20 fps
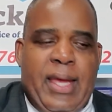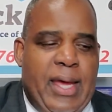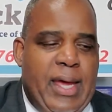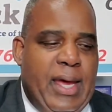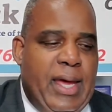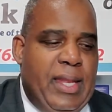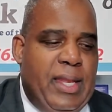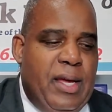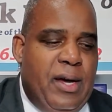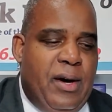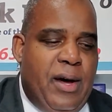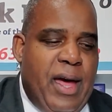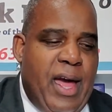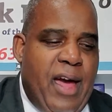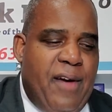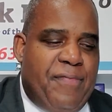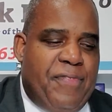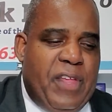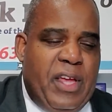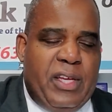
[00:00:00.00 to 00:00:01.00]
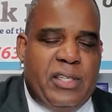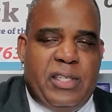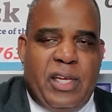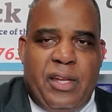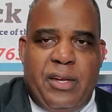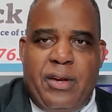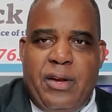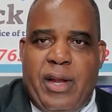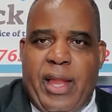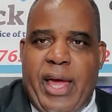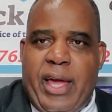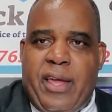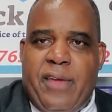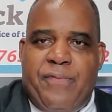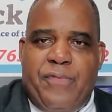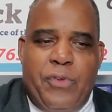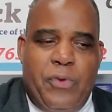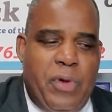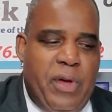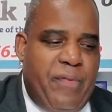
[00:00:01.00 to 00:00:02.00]
And they'll have things on there like
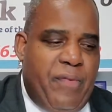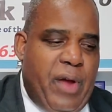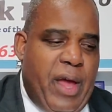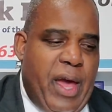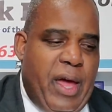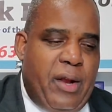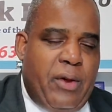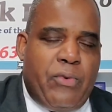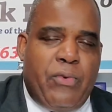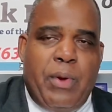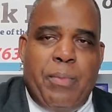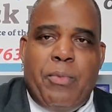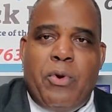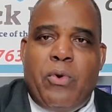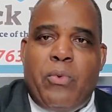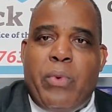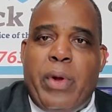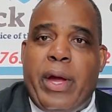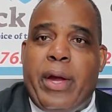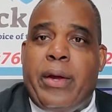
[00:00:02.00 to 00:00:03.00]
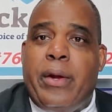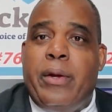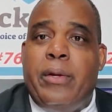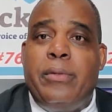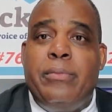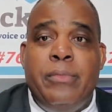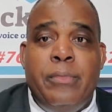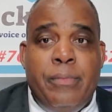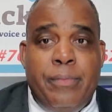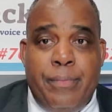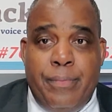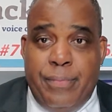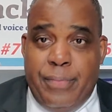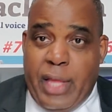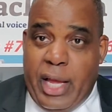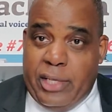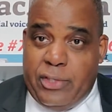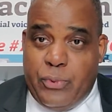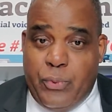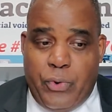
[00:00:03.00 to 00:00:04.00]
if you ever had a criminal record,
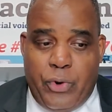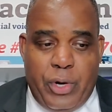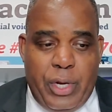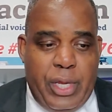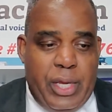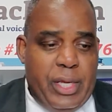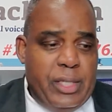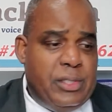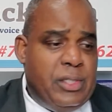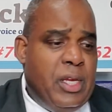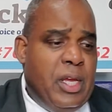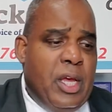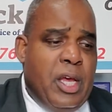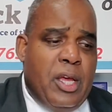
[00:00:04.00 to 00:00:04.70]
that's where it is.